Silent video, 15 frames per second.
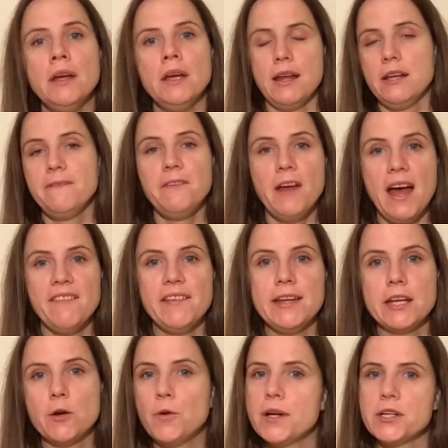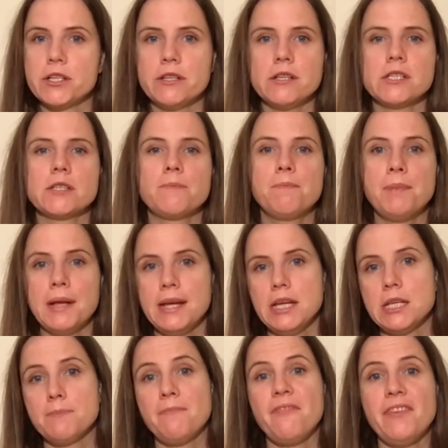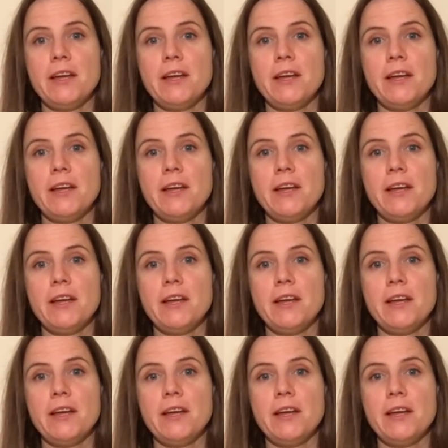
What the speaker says: And if you have any questions, please